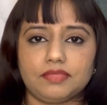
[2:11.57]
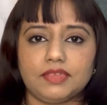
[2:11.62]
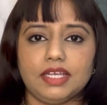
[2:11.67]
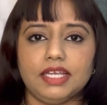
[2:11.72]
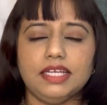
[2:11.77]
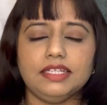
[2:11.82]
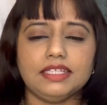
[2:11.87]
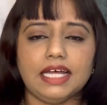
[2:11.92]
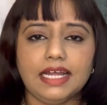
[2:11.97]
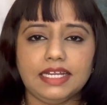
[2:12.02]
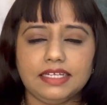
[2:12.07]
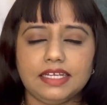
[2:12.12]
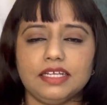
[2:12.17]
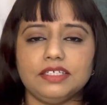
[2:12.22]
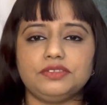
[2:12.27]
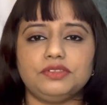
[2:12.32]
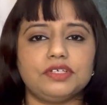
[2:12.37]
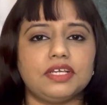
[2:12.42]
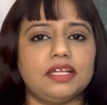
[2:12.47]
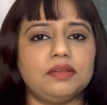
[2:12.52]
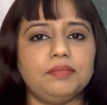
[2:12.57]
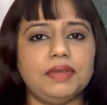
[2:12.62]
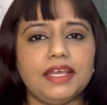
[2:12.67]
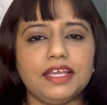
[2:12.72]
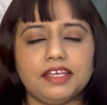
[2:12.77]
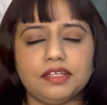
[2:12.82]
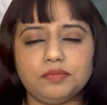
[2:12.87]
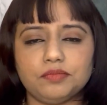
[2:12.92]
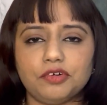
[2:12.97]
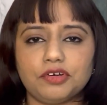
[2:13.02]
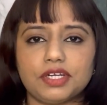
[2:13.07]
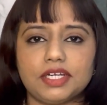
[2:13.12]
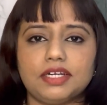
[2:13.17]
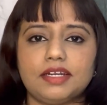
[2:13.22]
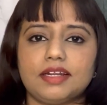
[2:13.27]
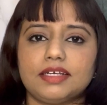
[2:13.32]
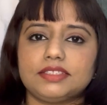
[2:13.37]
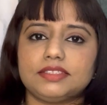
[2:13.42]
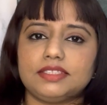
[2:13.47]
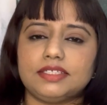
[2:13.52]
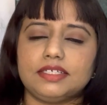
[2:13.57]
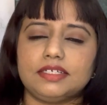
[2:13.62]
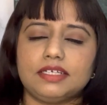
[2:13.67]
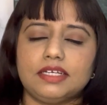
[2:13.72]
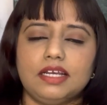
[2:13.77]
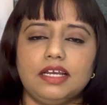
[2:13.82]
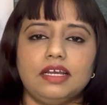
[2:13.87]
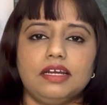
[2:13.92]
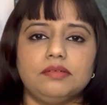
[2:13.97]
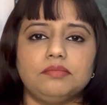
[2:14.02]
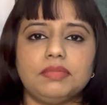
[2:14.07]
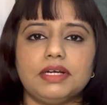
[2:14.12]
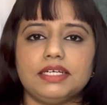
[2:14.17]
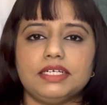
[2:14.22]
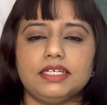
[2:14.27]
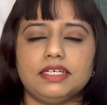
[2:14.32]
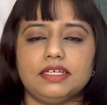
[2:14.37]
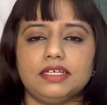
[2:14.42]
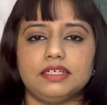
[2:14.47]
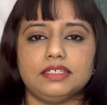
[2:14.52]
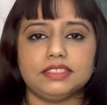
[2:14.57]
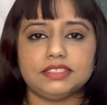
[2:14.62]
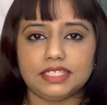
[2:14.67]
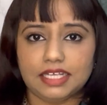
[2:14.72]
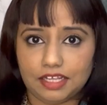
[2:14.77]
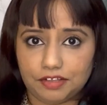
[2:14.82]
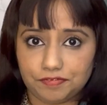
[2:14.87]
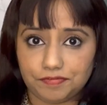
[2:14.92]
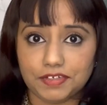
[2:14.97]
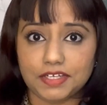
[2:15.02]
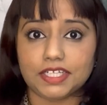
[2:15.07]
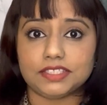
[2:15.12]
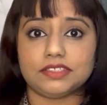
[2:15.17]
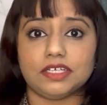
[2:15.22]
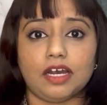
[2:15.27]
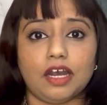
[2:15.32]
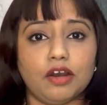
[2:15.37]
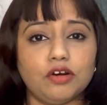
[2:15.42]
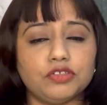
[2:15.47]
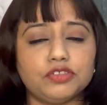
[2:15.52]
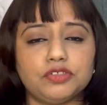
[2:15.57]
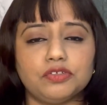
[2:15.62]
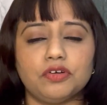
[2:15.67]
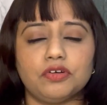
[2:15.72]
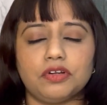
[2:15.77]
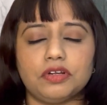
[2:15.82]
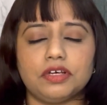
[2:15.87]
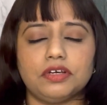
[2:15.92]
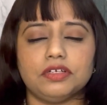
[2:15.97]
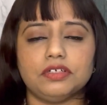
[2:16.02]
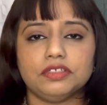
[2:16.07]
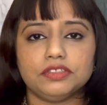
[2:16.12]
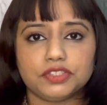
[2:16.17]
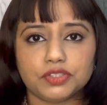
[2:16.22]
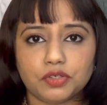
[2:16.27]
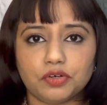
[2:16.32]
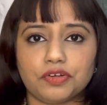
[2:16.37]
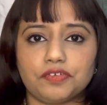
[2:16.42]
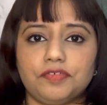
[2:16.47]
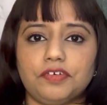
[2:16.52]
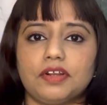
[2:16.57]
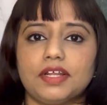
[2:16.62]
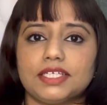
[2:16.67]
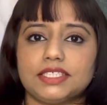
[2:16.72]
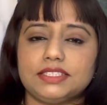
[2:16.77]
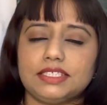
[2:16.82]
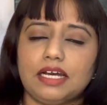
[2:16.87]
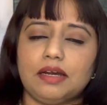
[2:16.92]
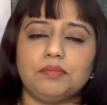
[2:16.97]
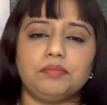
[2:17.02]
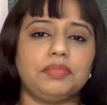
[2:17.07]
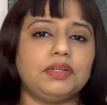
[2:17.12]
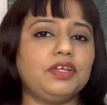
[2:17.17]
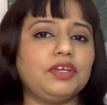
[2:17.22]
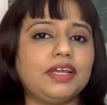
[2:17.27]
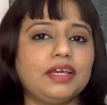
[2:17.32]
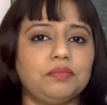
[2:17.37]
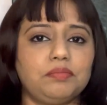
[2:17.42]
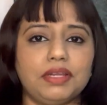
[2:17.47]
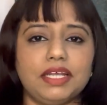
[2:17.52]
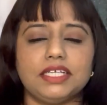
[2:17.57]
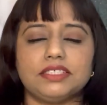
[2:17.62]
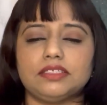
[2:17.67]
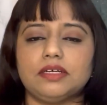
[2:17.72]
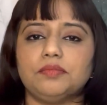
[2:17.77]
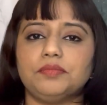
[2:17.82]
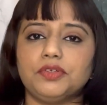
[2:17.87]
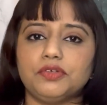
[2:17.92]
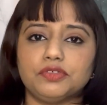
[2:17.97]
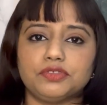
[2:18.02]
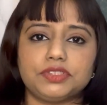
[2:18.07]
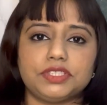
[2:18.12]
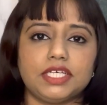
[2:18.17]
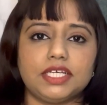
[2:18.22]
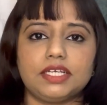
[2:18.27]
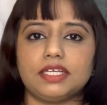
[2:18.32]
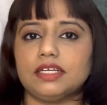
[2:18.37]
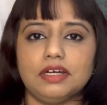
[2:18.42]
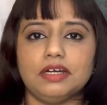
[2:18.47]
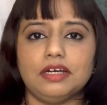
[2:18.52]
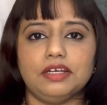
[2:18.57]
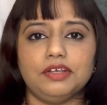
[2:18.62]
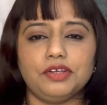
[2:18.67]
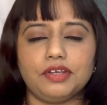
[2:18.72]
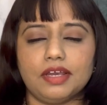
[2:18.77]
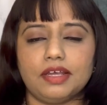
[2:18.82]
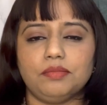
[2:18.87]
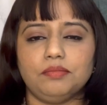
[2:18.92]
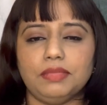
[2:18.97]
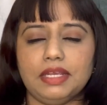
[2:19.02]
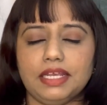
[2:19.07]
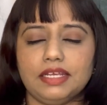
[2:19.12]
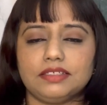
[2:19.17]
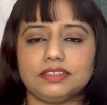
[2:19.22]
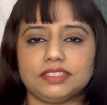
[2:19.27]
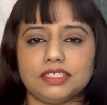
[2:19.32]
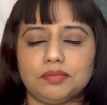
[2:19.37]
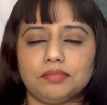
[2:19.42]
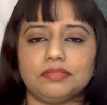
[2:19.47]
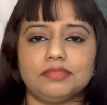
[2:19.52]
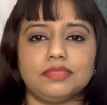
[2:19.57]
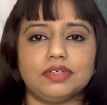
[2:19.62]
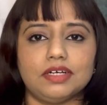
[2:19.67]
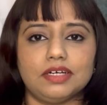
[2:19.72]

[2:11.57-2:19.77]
In that case, you can make it more interesting by, say, if it is a household chore, for example, you can play some music, you can make some